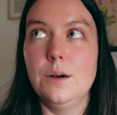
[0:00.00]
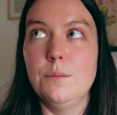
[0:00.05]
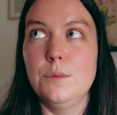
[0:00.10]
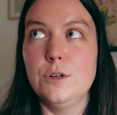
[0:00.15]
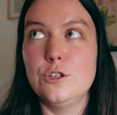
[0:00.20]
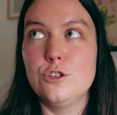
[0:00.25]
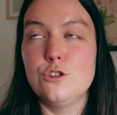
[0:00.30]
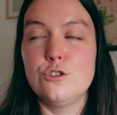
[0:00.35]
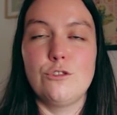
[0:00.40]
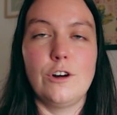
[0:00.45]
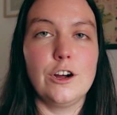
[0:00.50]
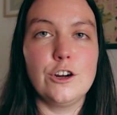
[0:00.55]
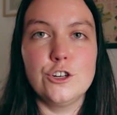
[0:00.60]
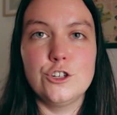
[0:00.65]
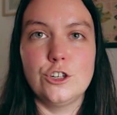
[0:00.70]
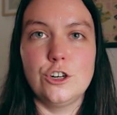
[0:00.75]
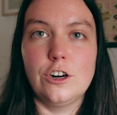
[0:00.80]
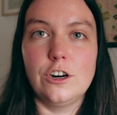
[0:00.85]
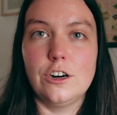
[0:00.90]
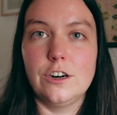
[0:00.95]

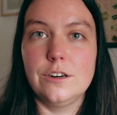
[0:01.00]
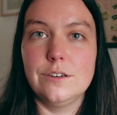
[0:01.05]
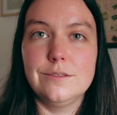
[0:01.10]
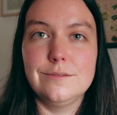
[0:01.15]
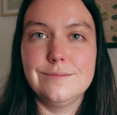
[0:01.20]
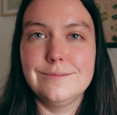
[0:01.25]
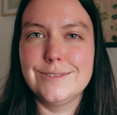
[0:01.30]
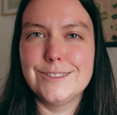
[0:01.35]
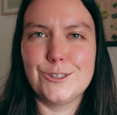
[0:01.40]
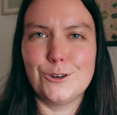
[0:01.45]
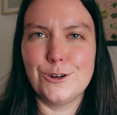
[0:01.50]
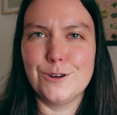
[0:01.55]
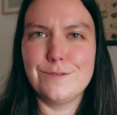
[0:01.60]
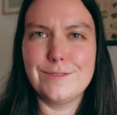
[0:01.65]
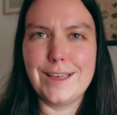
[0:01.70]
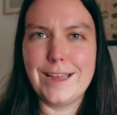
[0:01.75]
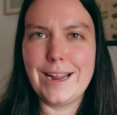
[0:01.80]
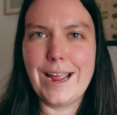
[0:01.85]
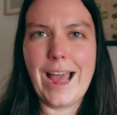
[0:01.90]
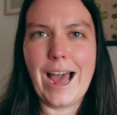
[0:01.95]
structure sort of
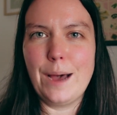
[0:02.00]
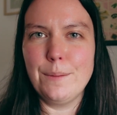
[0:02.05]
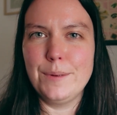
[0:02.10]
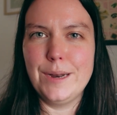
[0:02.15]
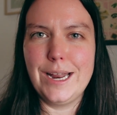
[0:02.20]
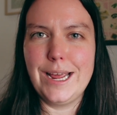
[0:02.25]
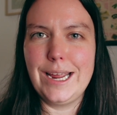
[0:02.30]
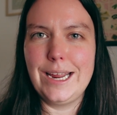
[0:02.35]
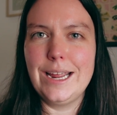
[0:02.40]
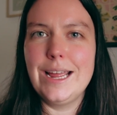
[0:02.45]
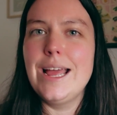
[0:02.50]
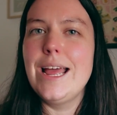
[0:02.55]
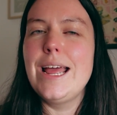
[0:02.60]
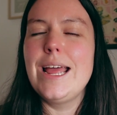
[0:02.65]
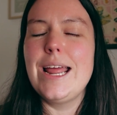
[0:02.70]
thing happening